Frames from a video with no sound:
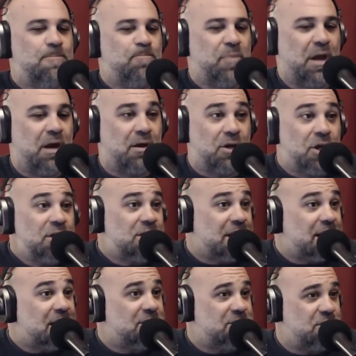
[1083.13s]
Uh, good
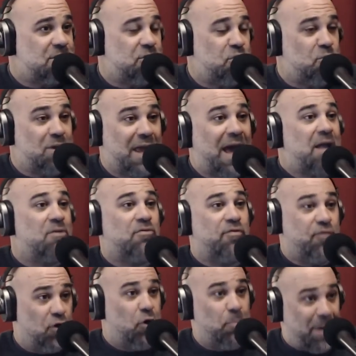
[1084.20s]
thing is, you know, you get
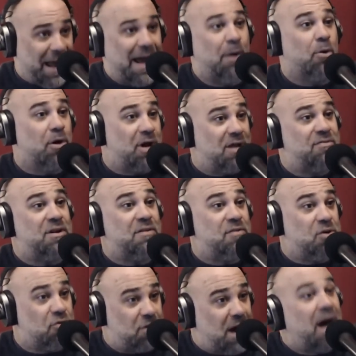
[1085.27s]
full power even
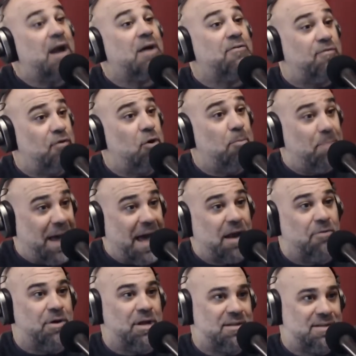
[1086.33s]
if you're not at full battery.